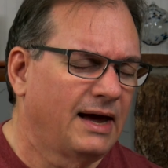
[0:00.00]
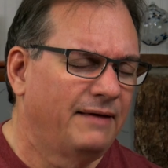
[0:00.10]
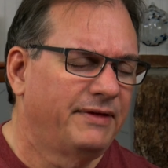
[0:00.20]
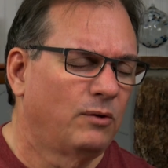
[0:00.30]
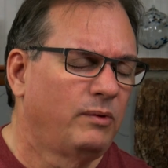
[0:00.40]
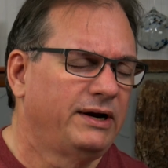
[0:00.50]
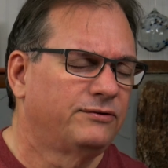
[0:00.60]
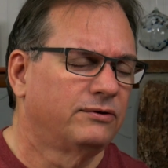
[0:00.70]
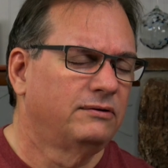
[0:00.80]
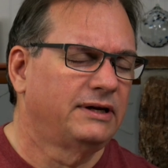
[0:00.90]
and that we
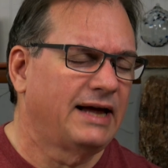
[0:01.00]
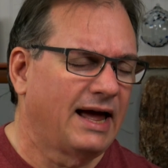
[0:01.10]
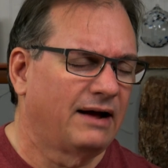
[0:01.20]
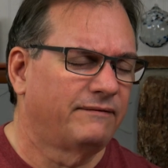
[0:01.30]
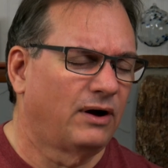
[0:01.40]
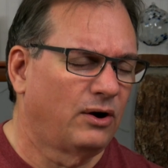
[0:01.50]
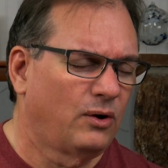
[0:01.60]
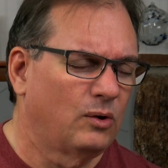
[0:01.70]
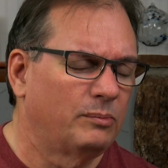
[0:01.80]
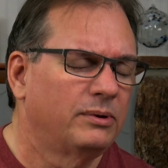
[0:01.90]
truly have a
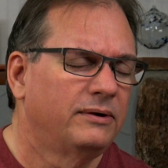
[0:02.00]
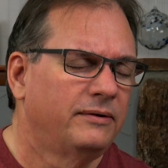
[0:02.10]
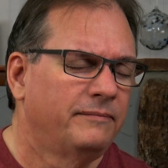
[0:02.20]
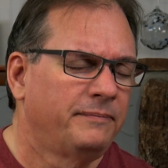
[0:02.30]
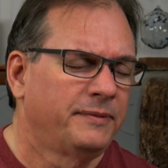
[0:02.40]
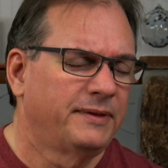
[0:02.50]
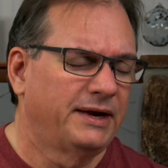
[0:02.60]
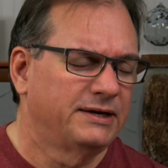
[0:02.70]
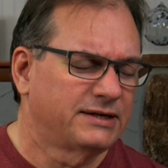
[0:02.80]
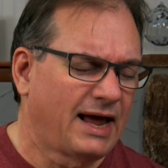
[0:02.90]
hope
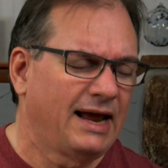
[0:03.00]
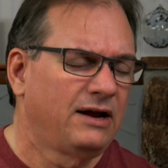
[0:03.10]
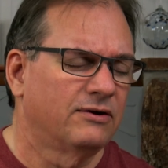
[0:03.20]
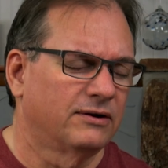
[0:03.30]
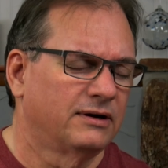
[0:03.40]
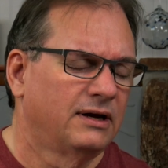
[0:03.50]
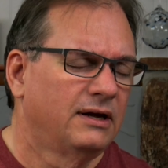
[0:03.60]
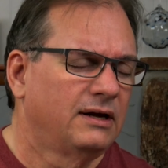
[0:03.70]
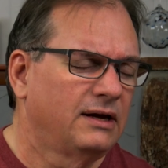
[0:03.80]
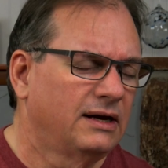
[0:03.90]
that is anchored
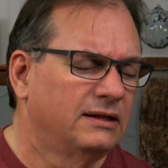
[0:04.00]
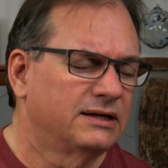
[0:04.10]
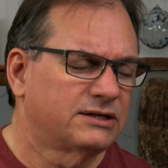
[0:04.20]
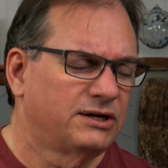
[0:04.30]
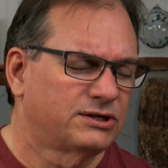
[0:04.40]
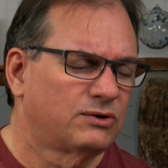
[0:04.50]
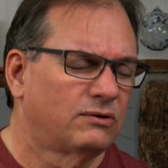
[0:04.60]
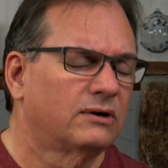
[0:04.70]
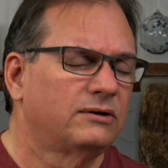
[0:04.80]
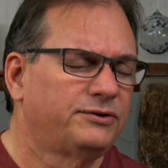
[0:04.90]
in this
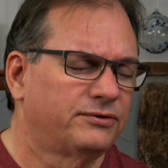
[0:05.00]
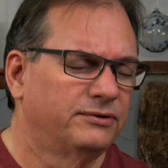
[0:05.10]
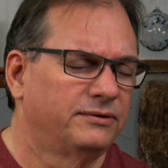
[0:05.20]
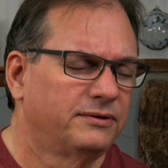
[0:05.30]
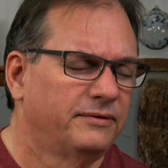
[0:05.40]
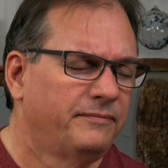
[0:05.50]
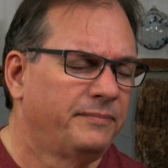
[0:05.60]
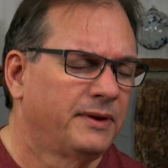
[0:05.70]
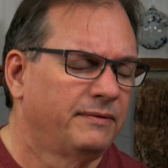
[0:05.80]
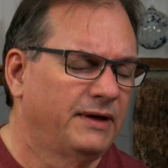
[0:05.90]
historical truth
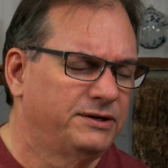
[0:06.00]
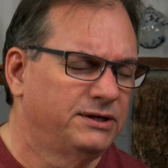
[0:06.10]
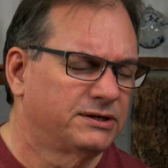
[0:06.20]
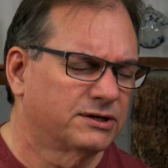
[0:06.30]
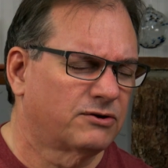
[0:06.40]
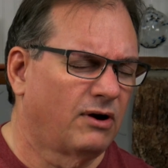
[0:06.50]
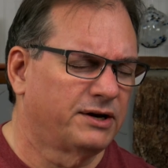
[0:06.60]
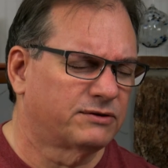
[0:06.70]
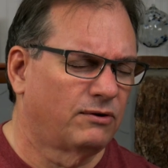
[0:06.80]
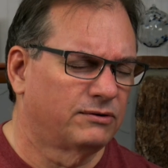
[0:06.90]
that Jesus
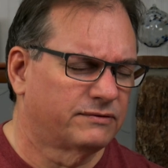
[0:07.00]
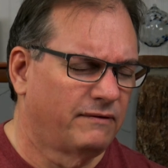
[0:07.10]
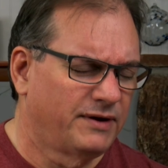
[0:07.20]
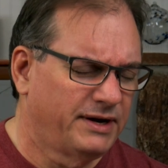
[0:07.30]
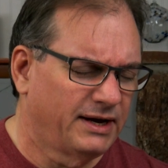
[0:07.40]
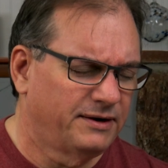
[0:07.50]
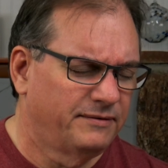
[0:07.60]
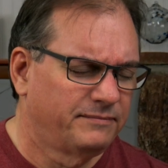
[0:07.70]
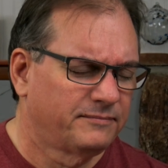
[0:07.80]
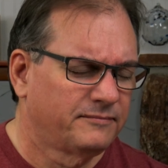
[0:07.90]
Christ rose from the dead.
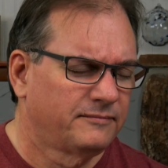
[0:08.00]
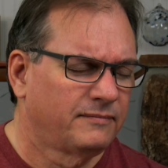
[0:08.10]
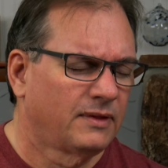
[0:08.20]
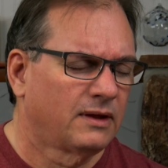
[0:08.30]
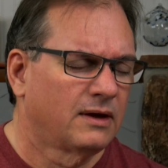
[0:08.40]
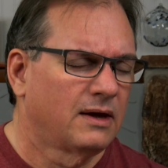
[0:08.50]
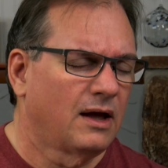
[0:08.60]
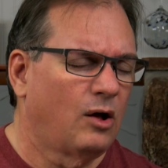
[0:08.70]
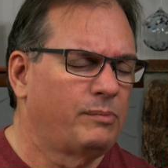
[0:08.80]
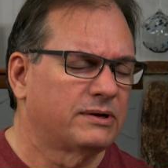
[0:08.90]

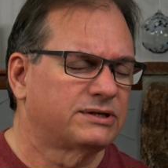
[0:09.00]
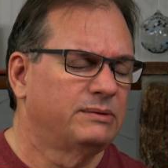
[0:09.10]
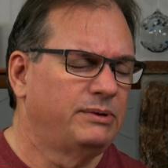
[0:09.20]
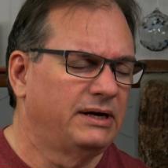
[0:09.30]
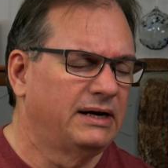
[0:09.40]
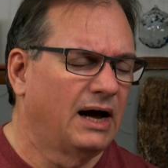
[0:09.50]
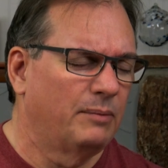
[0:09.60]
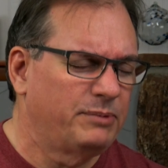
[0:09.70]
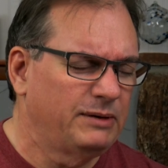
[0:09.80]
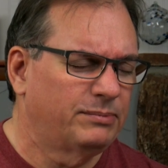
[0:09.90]
Help us to be
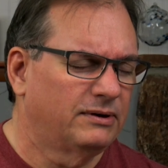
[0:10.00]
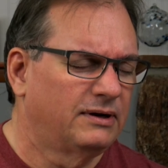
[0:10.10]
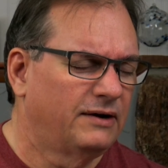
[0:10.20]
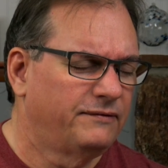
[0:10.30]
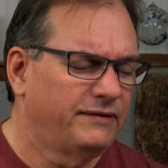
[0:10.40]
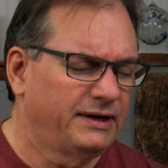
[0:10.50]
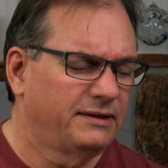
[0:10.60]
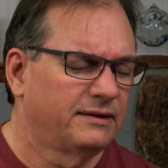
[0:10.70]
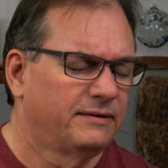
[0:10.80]
a people of faith,